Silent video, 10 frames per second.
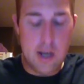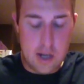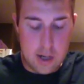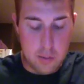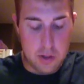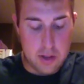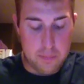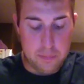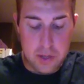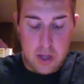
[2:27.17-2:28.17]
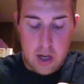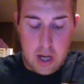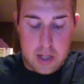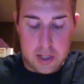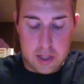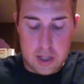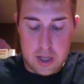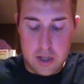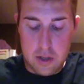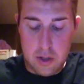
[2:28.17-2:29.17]
with it? I think
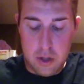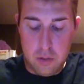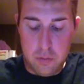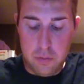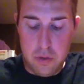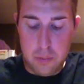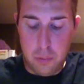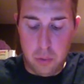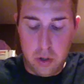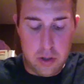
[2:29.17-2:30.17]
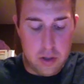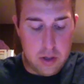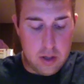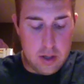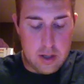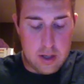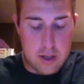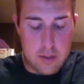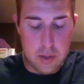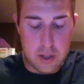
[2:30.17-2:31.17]
number one,
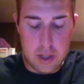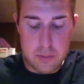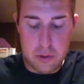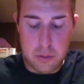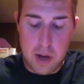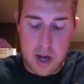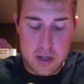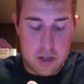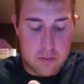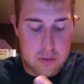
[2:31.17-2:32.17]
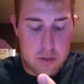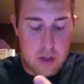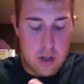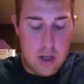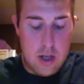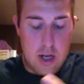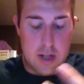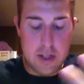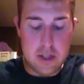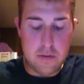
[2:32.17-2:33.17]
when it comes to positives, I
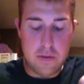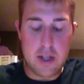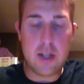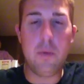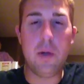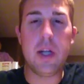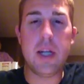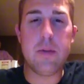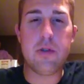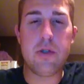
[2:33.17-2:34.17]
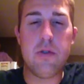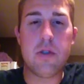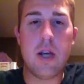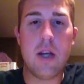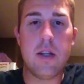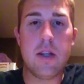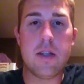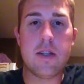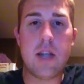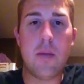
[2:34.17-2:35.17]
think is the fact that we can keep students at
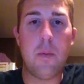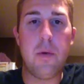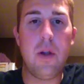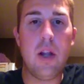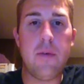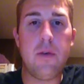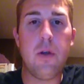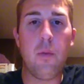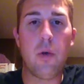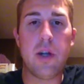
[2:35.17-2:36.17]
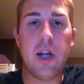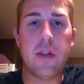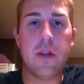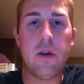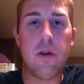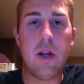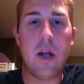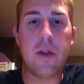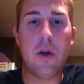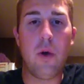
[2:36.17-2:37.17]
the same ability level and working at
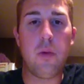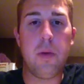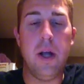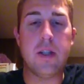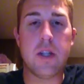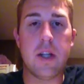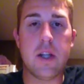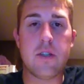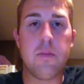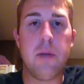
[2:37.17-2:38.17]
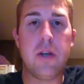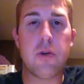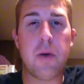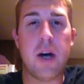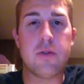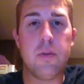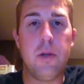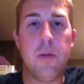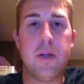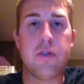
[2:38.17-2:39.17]
their own pace. I think that's a major positive
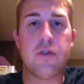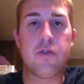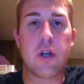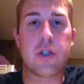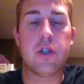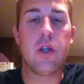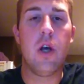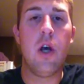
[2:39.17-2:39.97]
ability-based instruction.